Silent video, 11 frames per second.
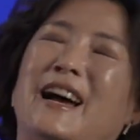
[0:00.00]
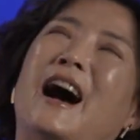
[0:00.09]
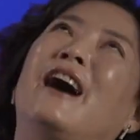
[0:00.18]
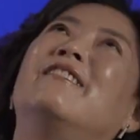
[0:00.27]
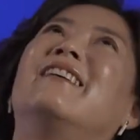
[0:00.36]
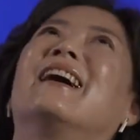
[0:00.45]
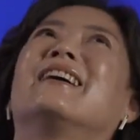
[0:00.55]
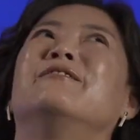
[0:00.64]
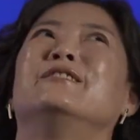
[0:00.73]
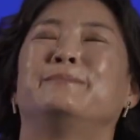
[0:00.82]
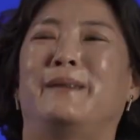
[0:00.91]
how I
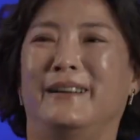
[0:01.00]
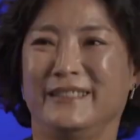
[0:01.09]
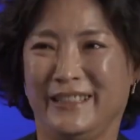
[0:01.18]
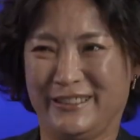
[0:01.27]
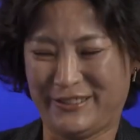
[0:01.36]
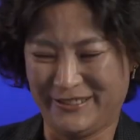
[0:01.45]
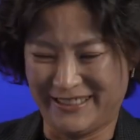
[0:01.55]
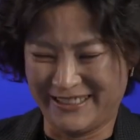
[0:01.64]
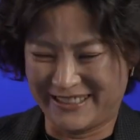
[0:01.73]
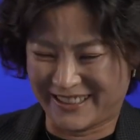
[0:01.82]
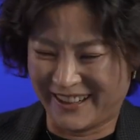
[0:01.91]
responded to
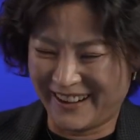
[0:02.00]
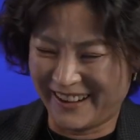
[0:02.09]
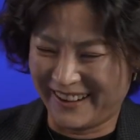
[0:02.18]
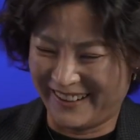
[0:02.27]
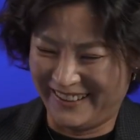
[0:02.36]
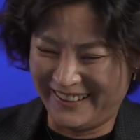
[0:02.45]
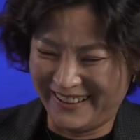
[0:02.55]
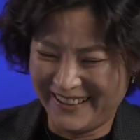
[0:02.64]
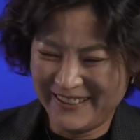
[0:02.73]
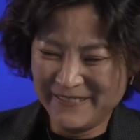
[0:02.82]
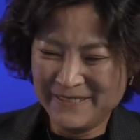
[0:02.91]
this call.
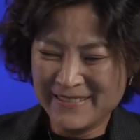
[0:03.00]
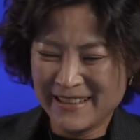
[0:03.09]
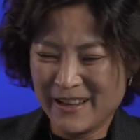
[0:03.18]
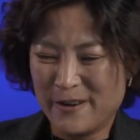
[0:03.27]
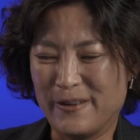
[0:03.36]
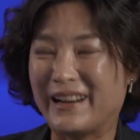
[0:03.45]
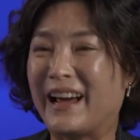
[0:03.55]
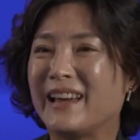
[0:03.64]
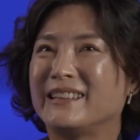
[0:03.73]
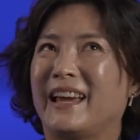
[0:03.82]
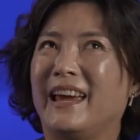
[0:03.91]
When
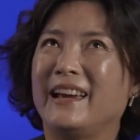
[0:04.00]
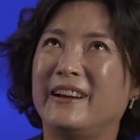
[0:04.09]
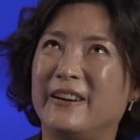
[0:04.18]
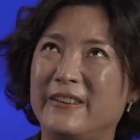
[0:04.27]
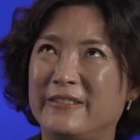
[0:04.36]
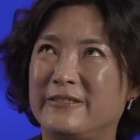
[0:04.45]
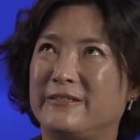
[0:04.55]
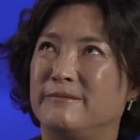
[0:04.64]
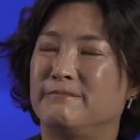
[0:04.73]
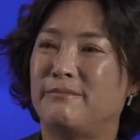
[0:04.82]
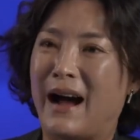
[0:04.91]
I take off
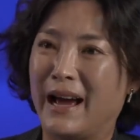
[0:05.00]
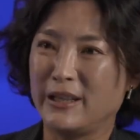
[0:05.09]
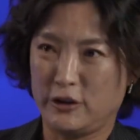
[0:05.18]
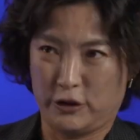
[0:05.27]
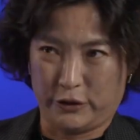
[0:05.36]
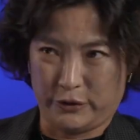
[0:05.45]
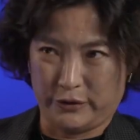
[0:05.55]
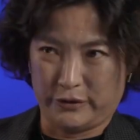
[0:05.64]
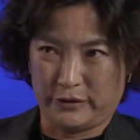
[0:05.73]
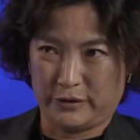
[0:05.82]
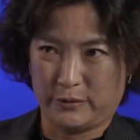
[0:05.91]
my
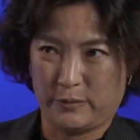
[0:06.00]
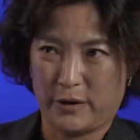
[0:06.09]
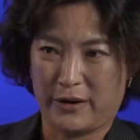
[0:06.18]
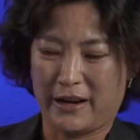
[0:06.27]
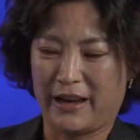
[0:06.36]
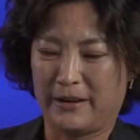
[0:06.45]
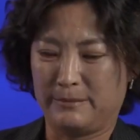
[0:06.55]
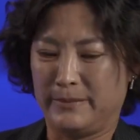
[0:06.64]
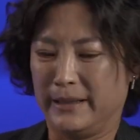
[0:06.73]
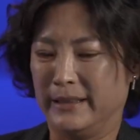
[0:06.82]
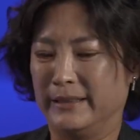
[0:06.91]
shoes where I
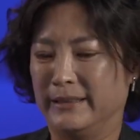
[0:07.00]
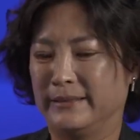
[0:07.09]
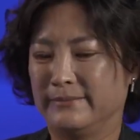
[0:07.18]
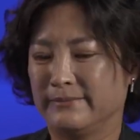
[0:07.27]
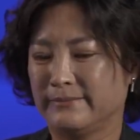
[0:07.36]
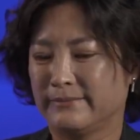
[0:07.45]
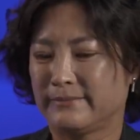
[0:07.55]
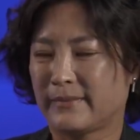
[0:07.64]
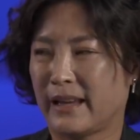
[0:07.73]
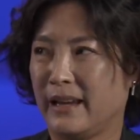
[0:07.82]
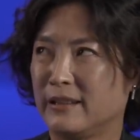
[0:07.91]
have been,
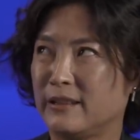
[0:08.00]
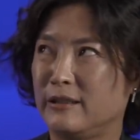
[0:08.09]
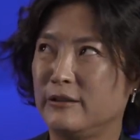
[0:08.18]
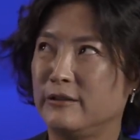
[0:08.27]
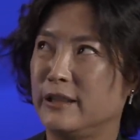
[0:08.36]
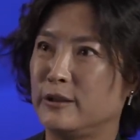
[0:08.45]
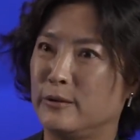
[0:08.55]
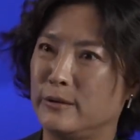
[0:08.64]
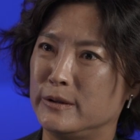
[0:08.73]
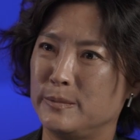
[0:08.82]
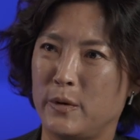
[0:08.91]
including
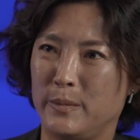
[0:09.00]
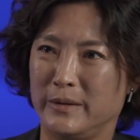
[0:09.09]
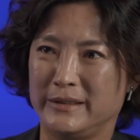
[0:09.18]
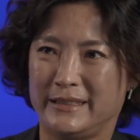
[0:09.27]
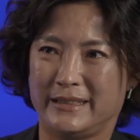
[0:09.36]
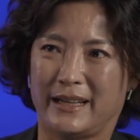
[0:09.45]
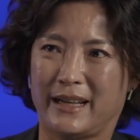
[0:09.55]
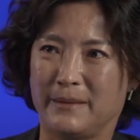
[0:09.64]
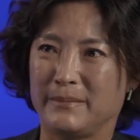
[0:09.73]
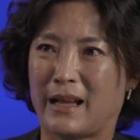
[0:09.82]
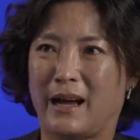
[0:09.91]
those moments that
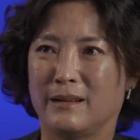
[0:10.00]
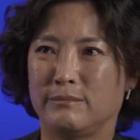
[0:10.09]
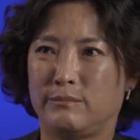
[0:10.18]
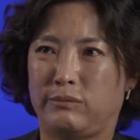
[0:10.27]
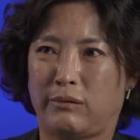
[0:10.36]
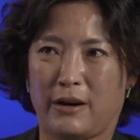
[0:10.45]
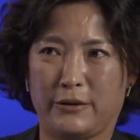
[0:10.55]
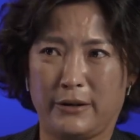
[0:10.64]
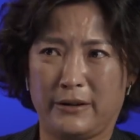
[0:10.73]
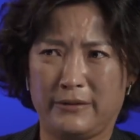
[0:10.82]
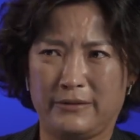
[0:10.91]
I'm not
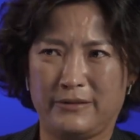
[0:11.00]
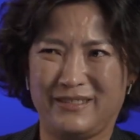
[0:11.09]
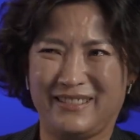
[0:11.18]
proud of